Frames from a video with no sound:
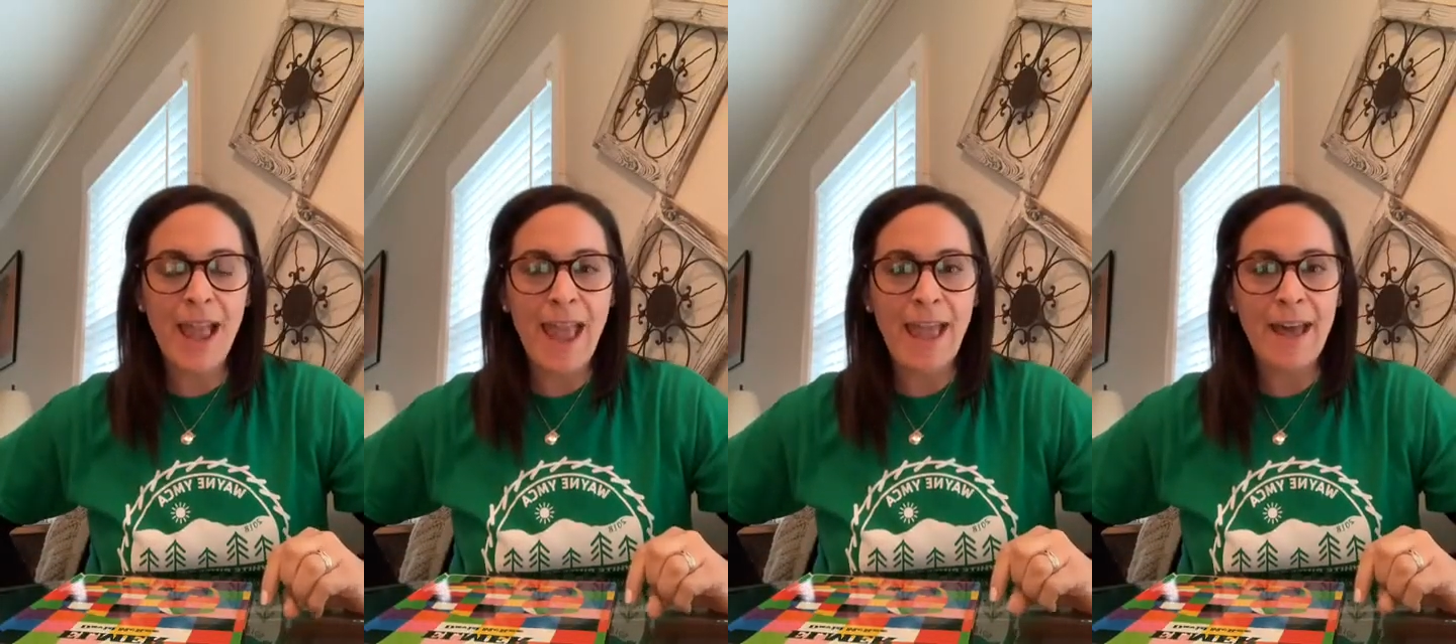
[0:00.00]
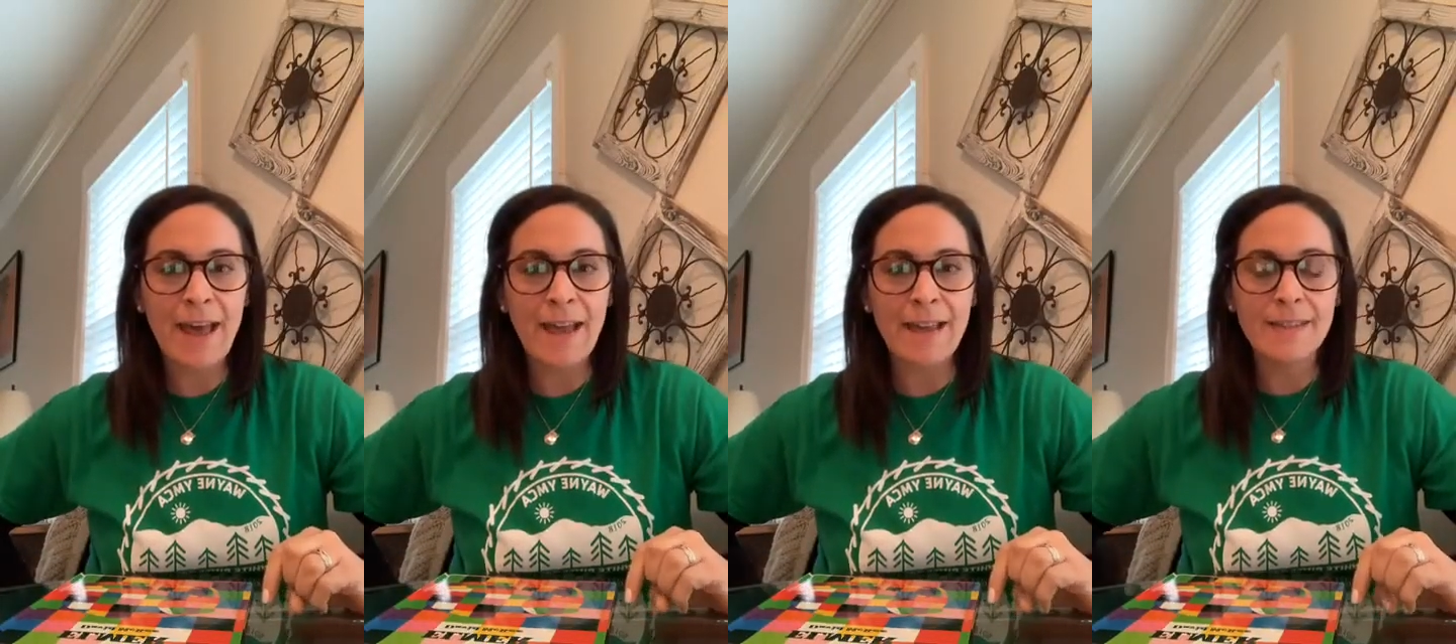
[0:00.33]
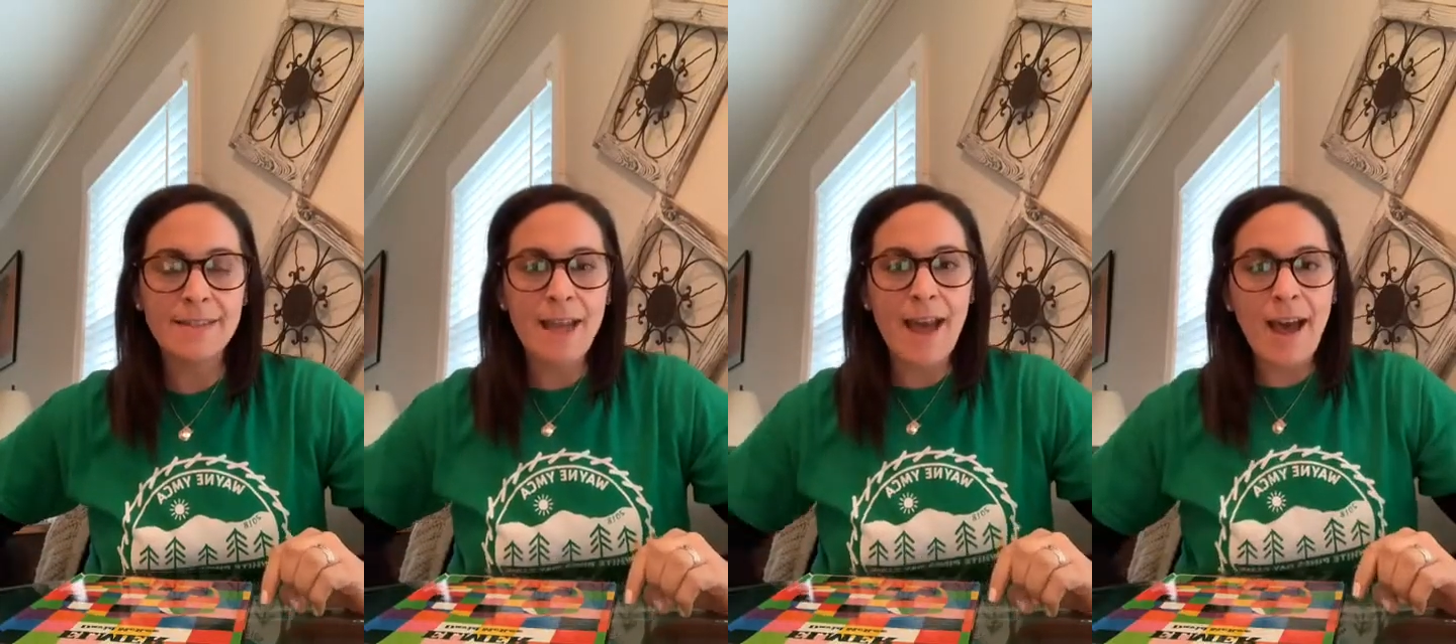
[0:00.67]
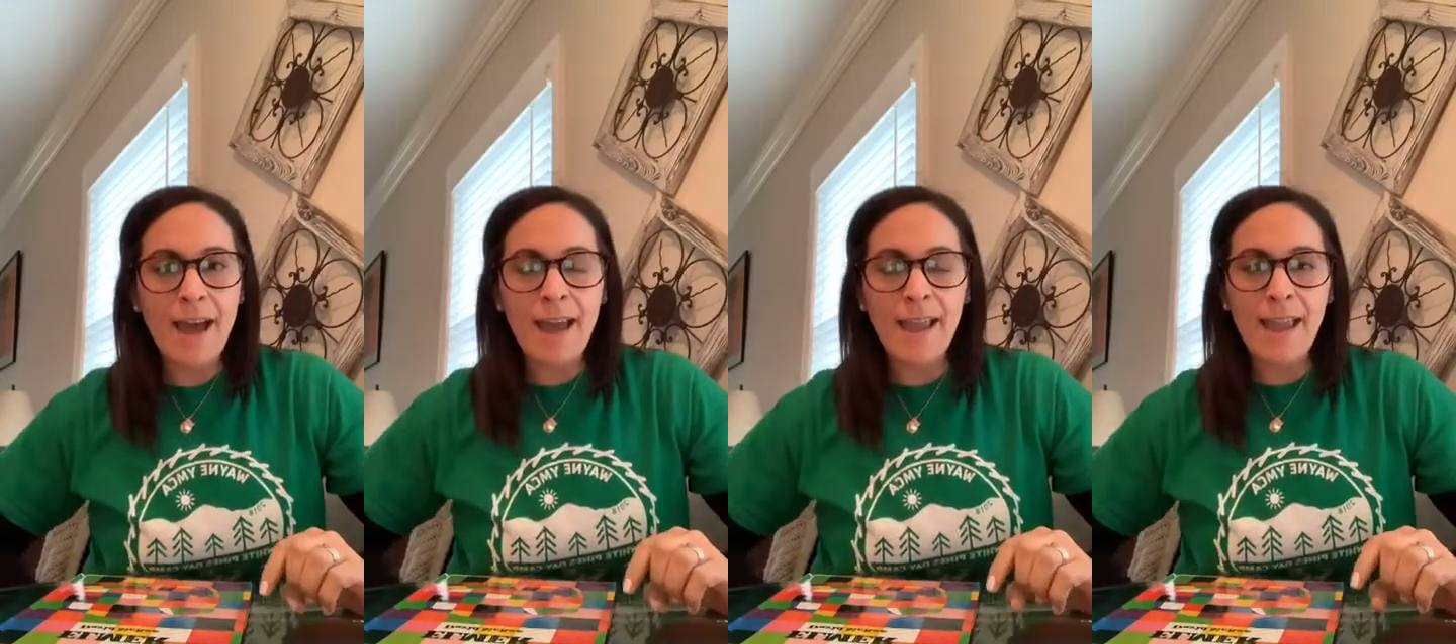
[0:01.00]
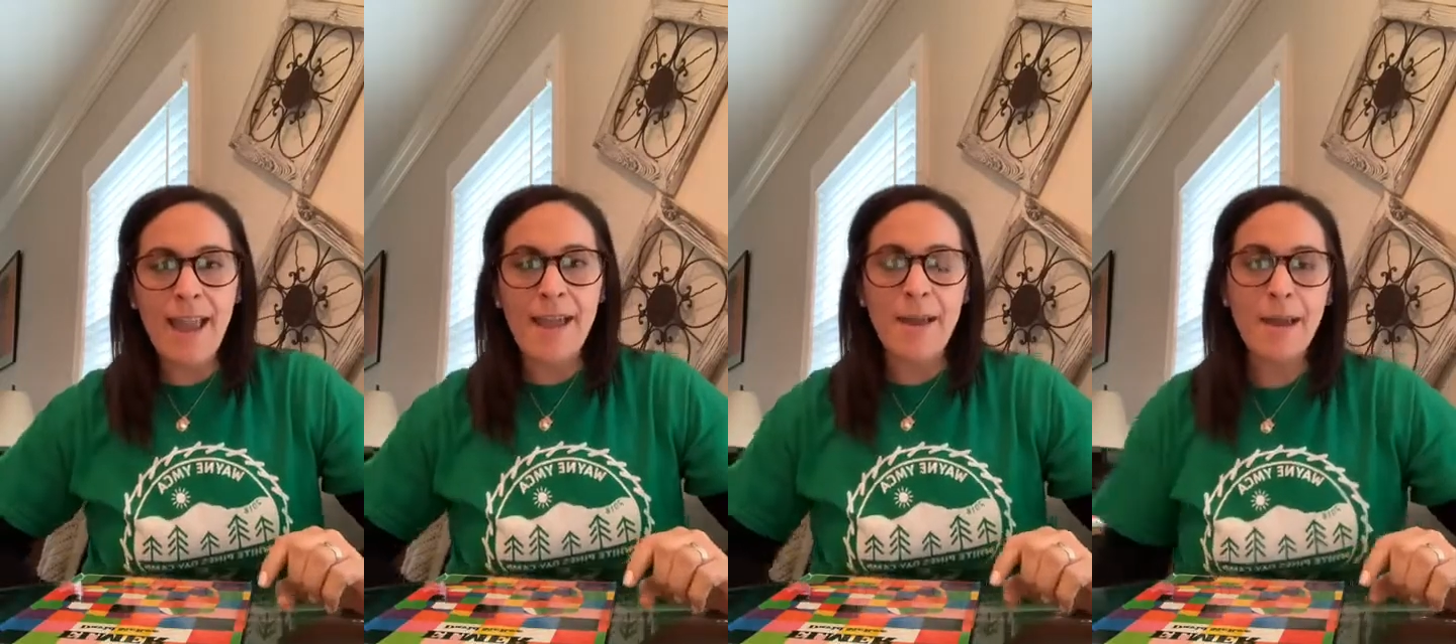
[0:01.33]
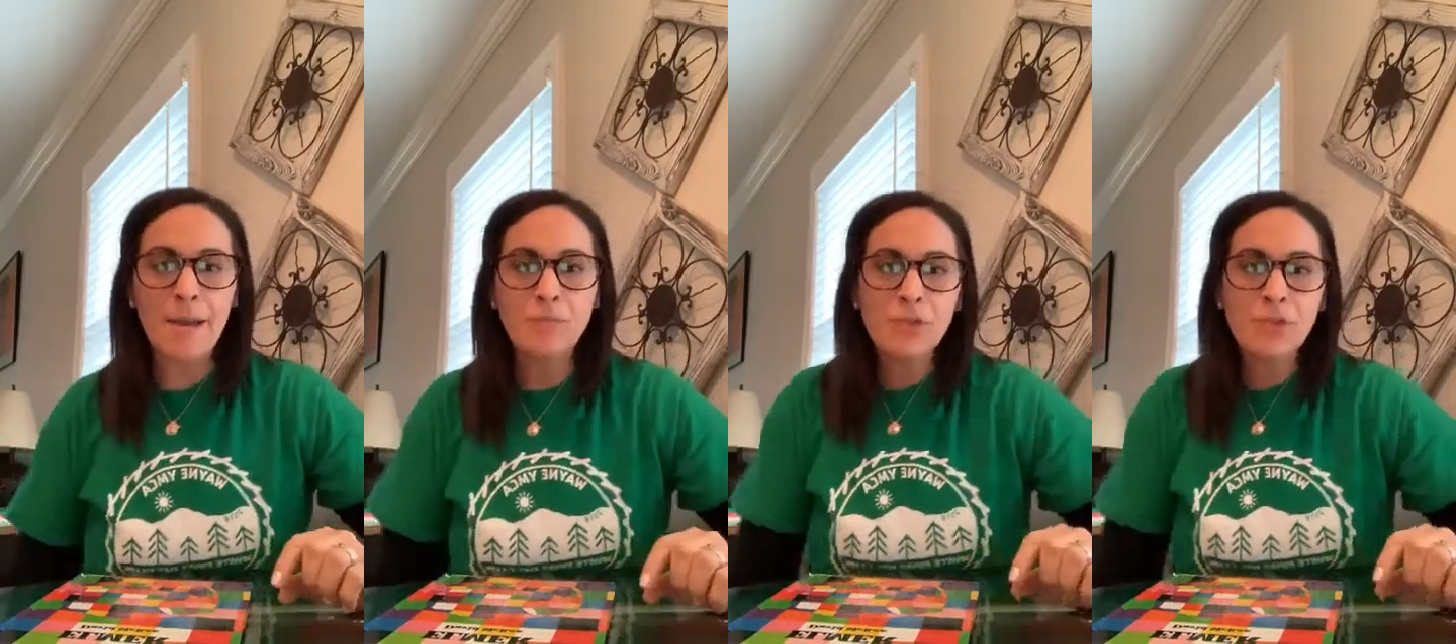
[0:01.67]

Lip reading: and I am